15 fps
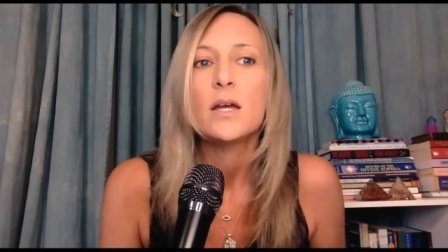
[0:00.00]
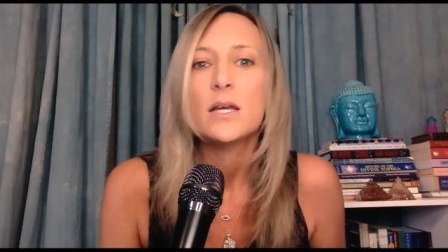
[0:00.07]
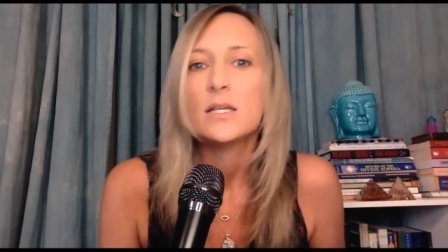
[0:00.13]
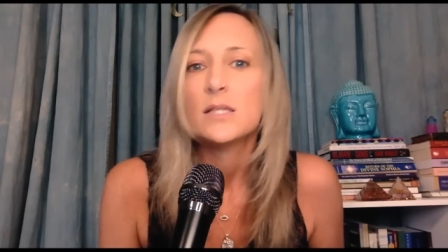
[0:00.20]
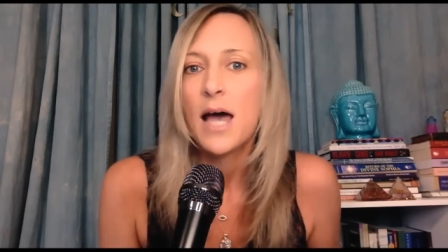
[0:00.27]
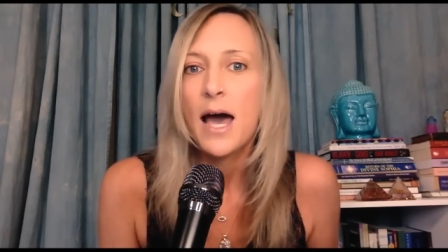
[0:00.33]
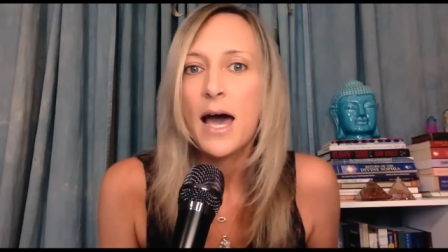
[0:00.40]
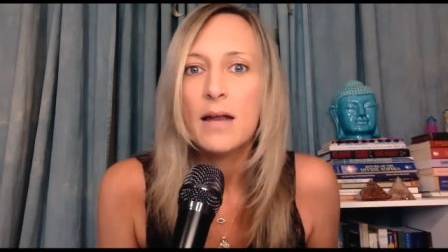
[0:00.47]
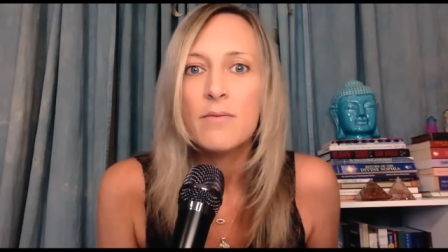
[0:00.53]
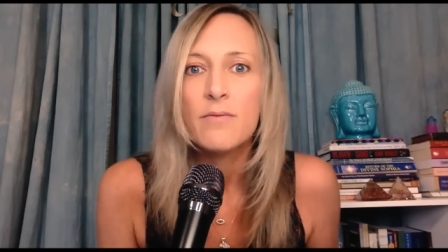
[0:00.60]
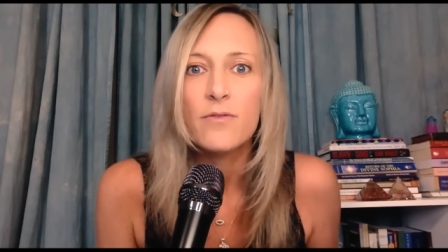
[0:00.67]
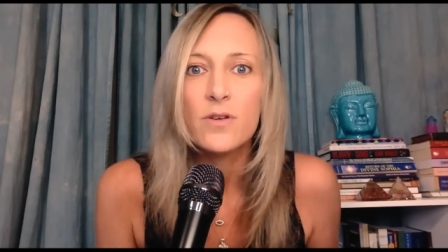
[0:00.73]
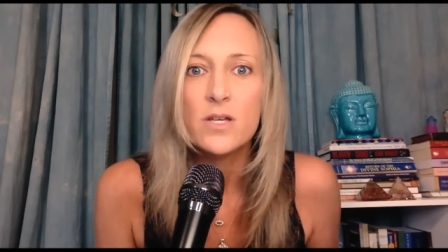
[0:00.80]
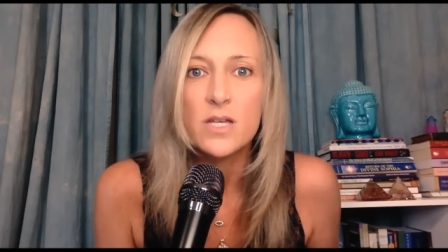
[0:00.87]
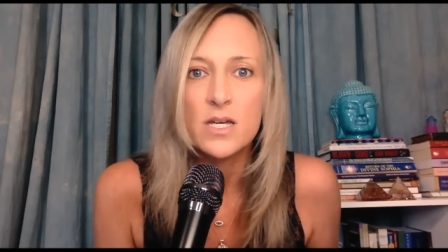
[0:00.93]
he's had them
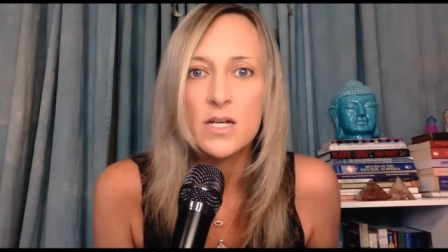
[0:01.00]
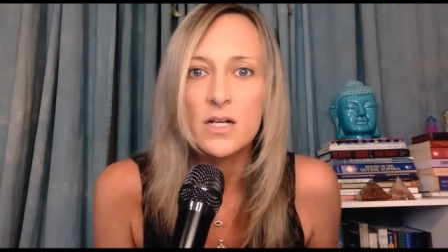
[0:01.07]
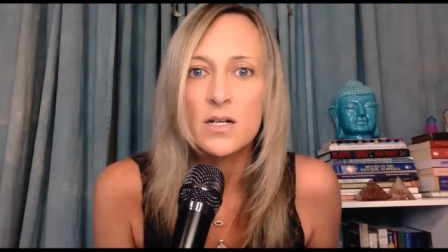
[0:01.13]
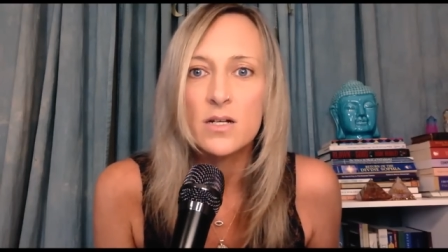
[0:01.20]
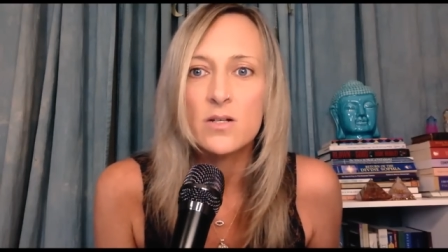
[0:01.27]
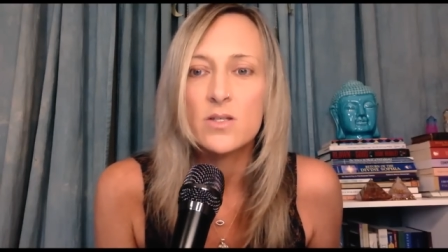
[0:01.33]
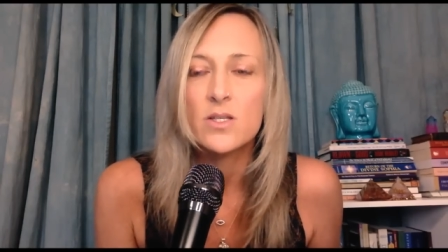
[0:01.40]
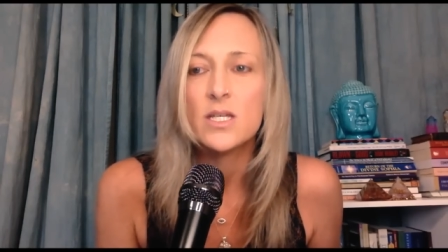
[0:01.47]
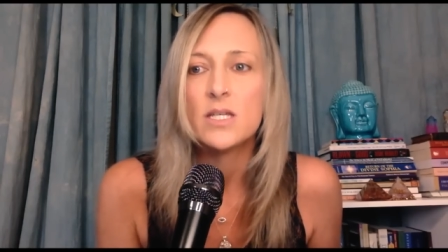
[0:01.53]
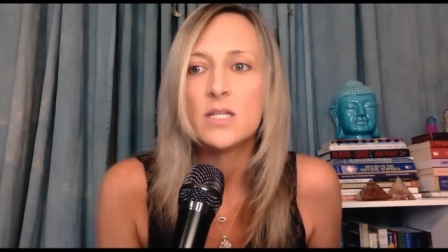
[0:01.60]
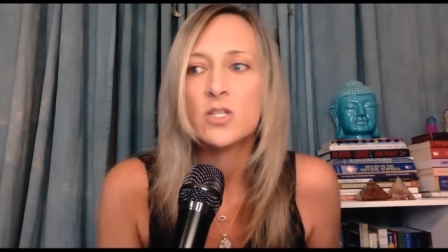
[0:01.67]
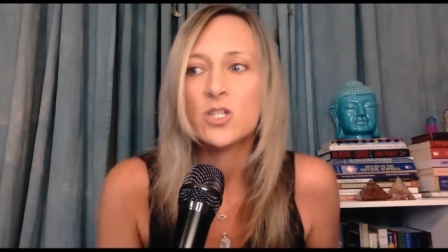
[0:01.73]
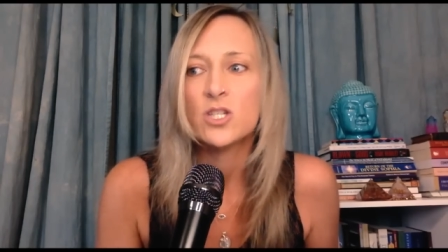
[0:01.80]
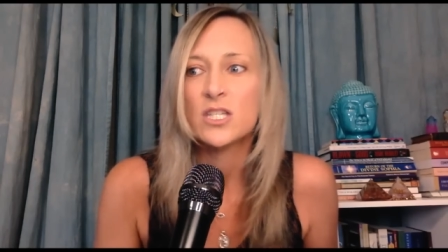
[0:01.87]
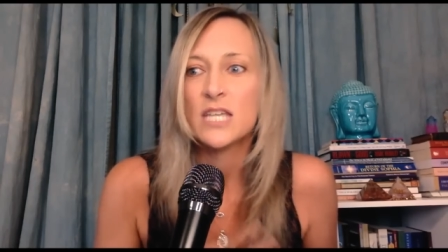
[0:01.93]
for years
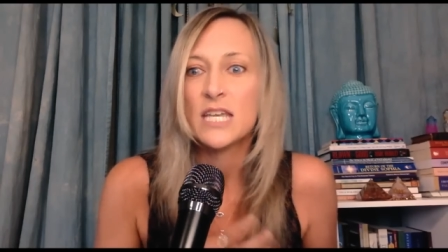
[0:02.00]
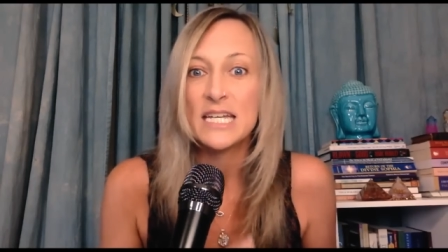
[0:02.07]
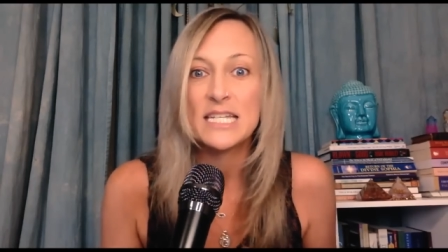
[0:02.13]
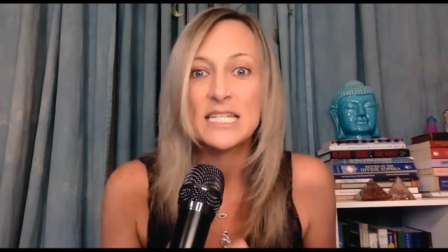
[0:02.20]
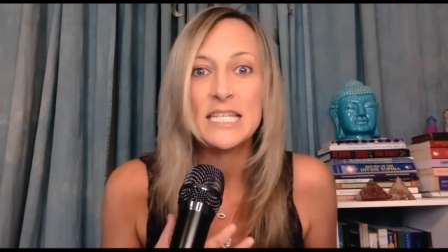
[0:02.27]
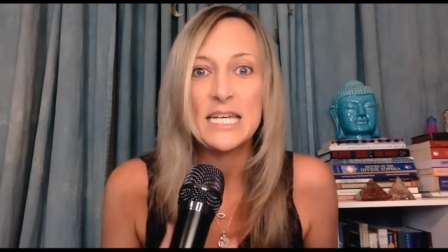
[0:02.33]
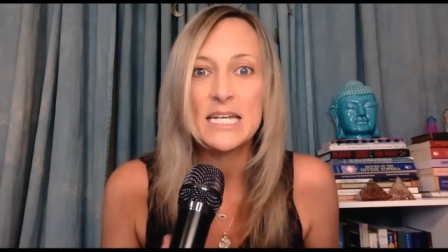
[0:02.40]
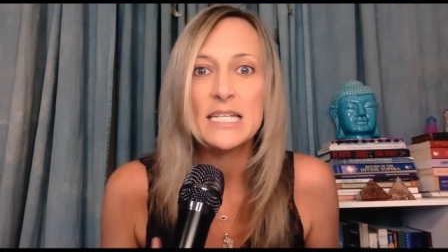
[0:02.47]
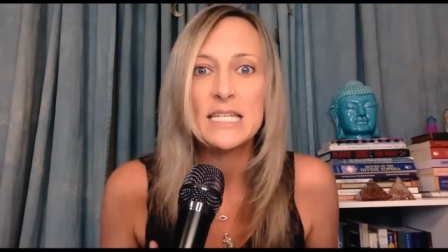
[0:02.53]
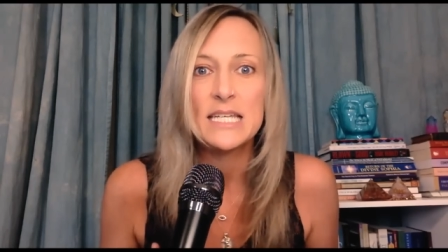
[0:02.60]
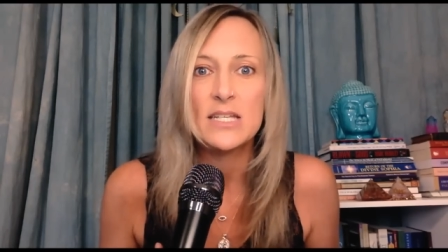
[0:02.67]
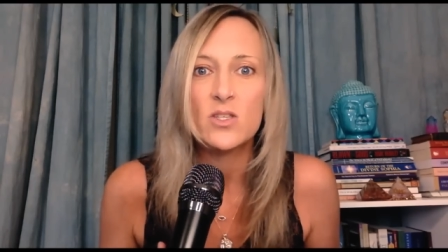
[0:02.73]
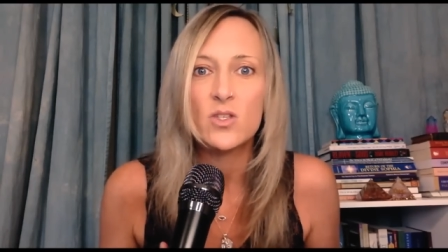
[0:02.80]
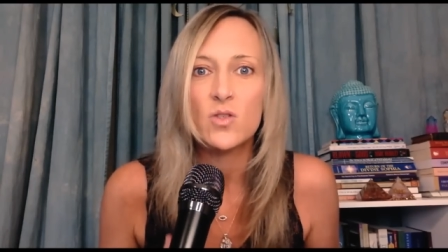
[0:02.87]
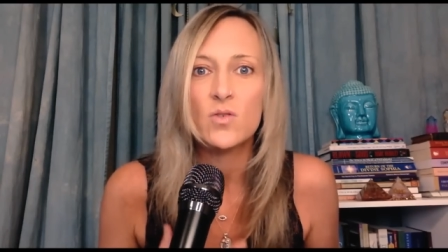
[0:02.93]
he's just like
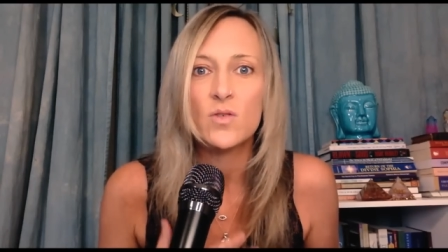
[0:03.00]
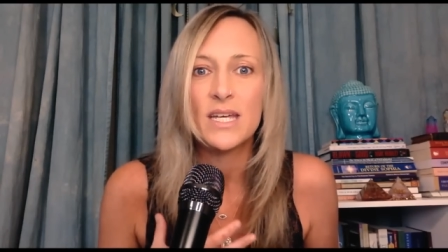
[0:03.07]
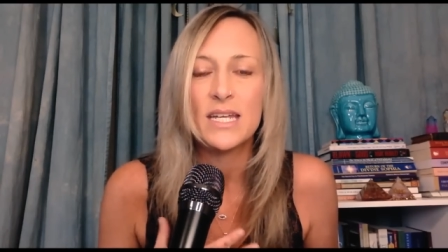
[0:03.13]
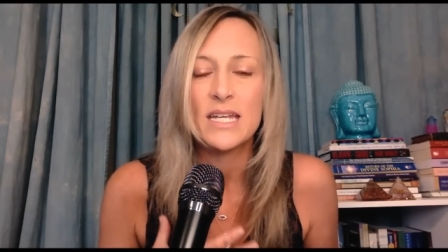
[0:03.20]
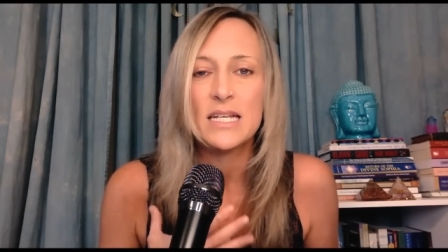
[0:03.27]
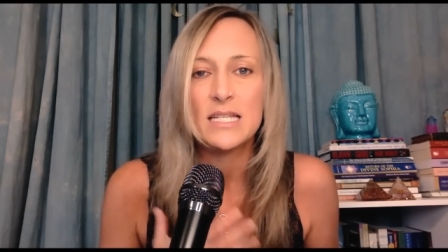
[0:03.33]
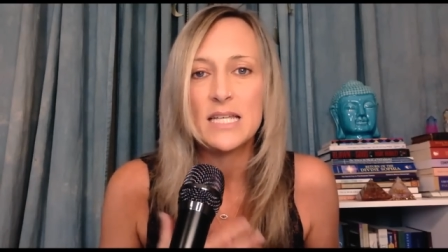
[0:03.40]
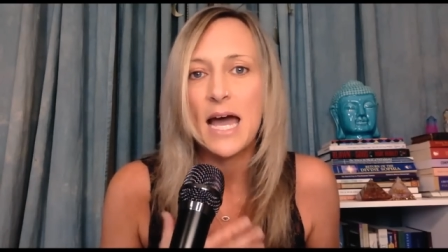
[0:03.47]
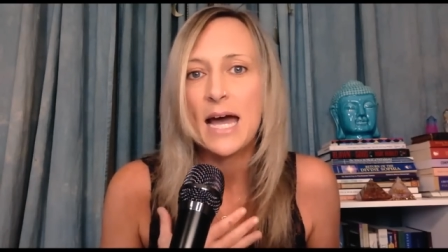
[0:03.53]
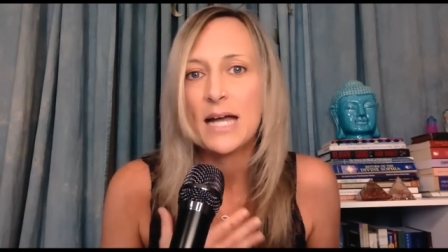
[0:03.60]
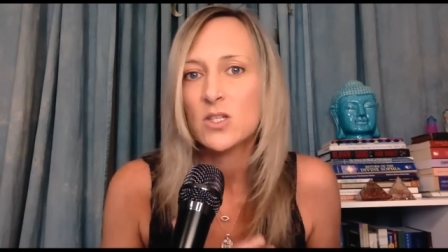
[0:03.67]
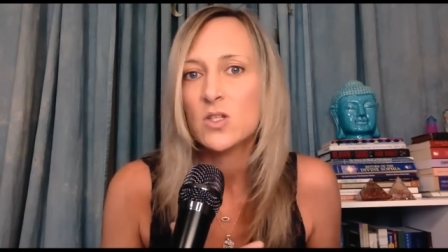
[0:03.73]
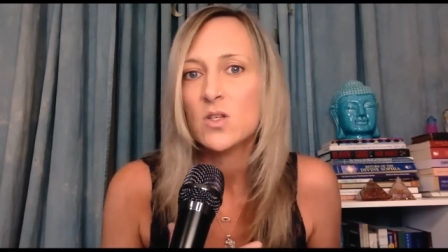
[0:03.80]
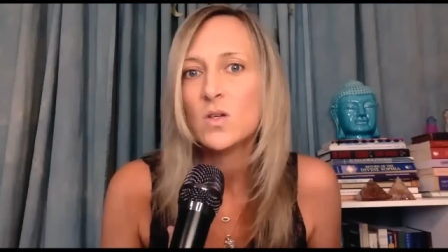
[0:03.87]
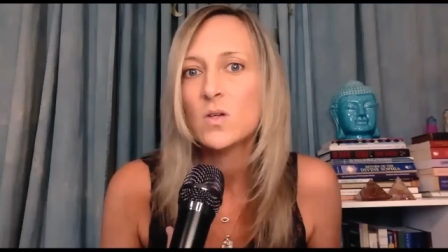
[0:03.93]
addicted to getting
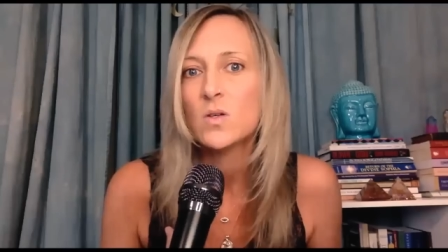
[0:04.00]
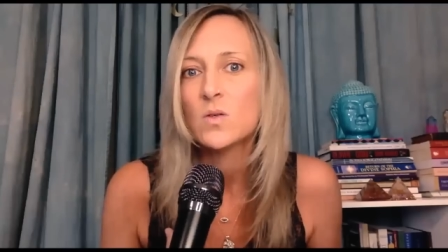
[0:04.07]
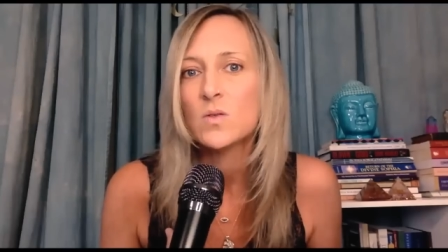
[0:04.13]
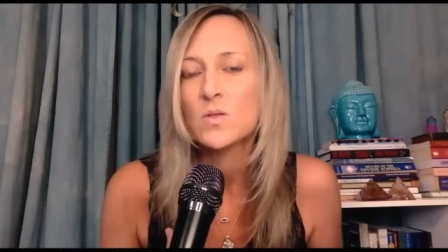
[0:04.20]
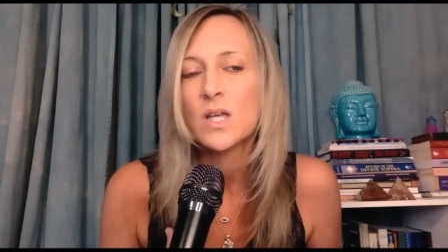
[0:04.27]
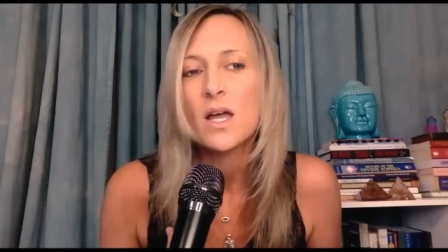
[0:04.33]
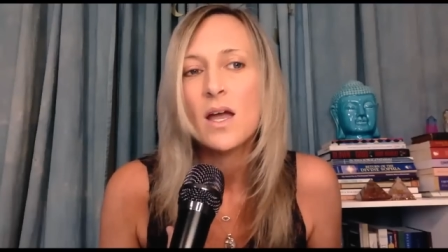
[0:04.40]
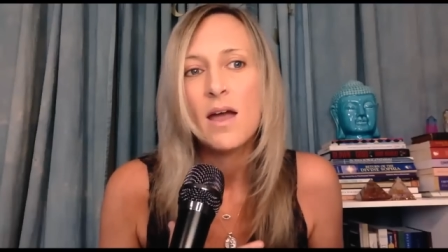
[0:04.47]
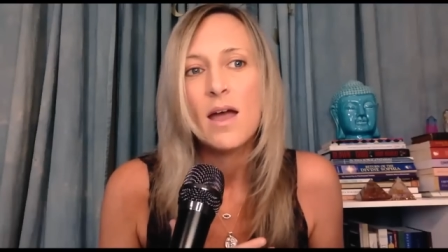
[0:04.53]
tattoos